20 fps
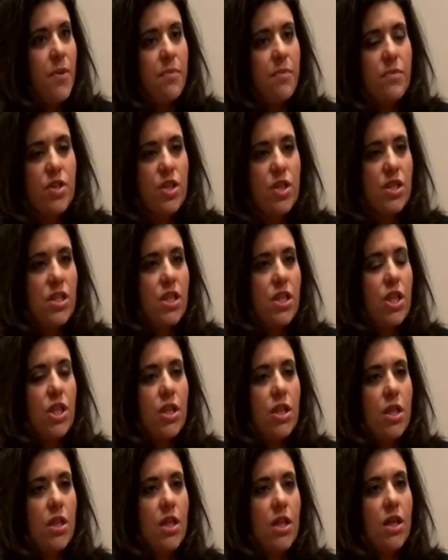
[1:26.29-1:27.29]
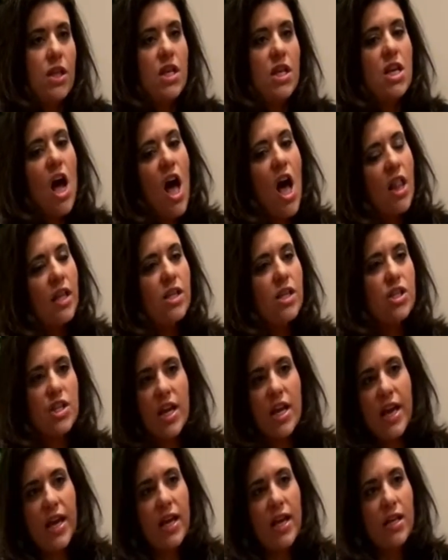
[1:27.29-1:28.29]
just the knowledge
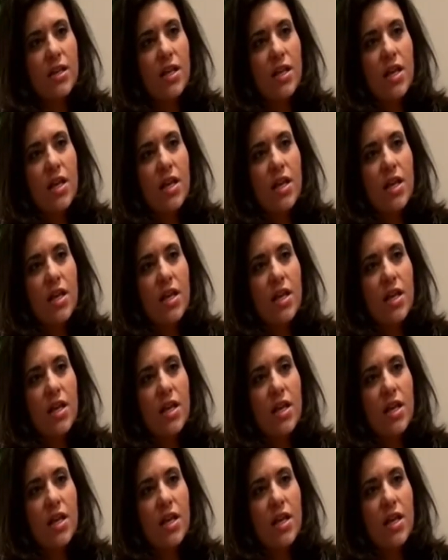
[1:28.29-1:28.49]
gained